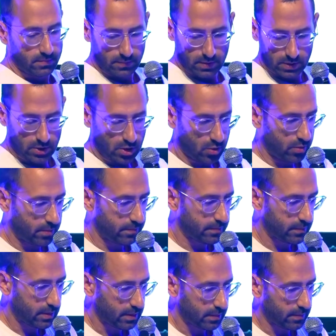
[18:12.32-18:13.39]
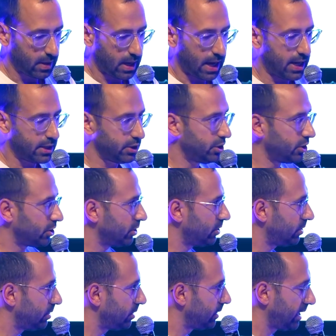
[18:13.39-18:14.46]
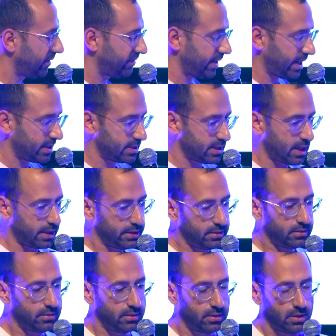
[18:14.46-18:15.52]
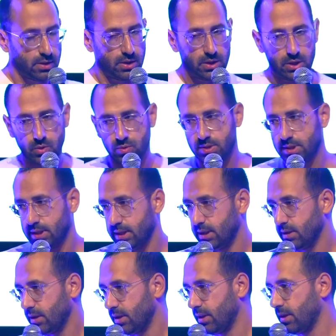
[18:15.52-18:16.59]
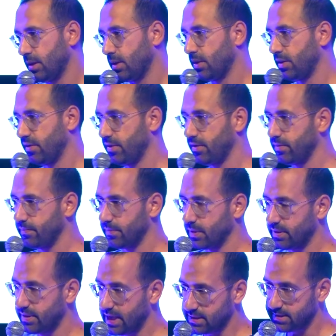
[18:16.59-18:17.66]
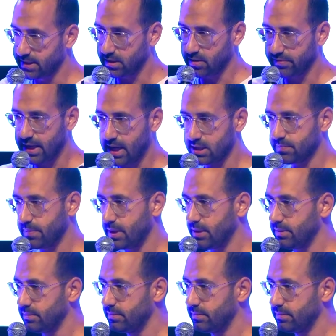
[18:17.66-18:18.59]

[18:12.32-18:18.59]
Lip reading: So on your left-hand side, you see the testnet of Kaspa,